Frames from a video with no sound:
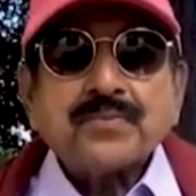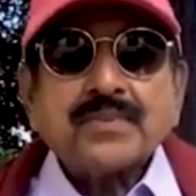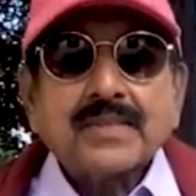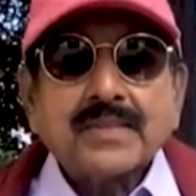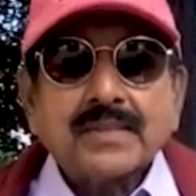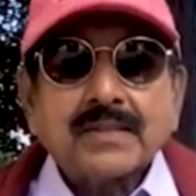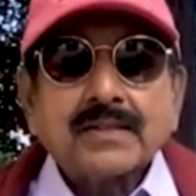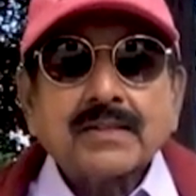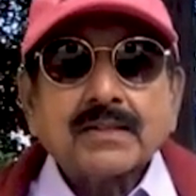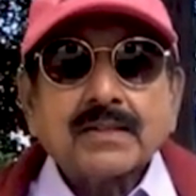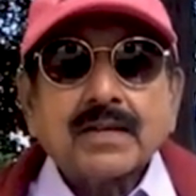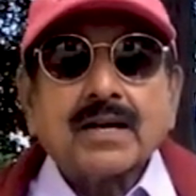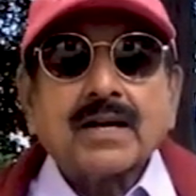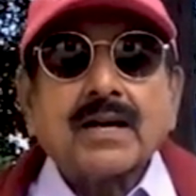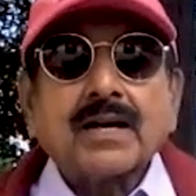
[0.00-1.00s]

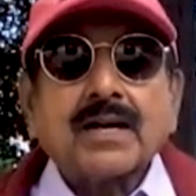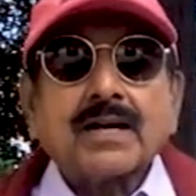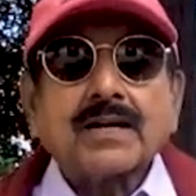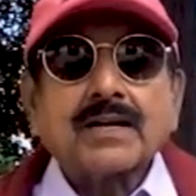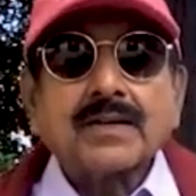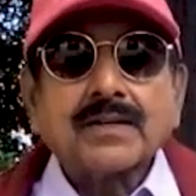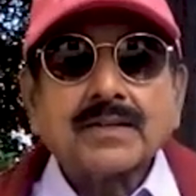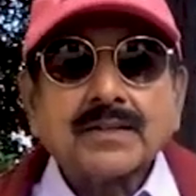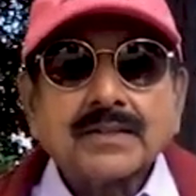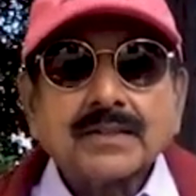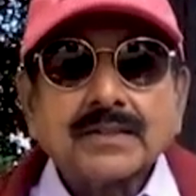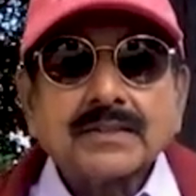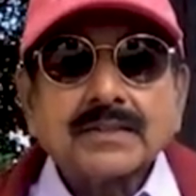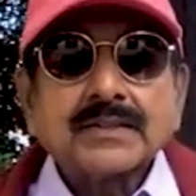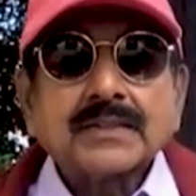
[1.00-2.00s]

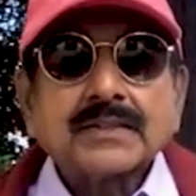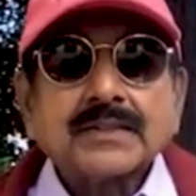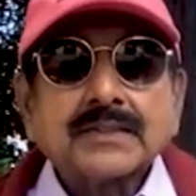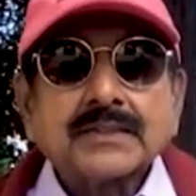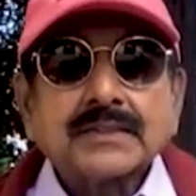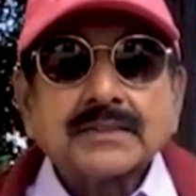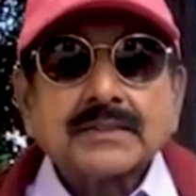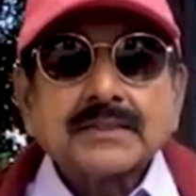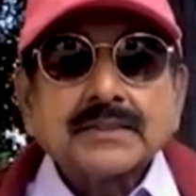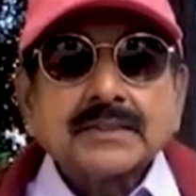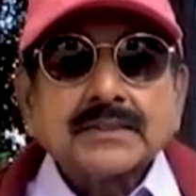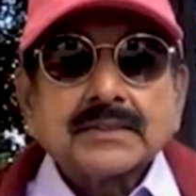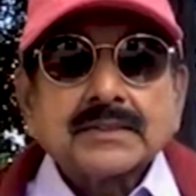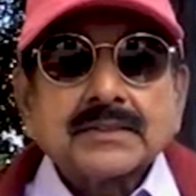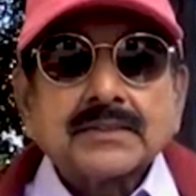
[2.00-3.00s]

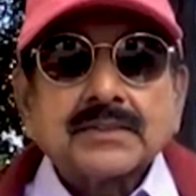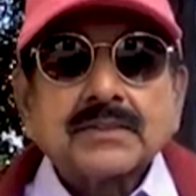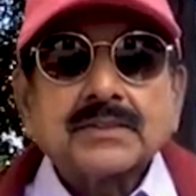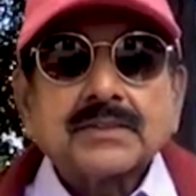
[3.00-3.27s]
No words are spoken by the person on screen.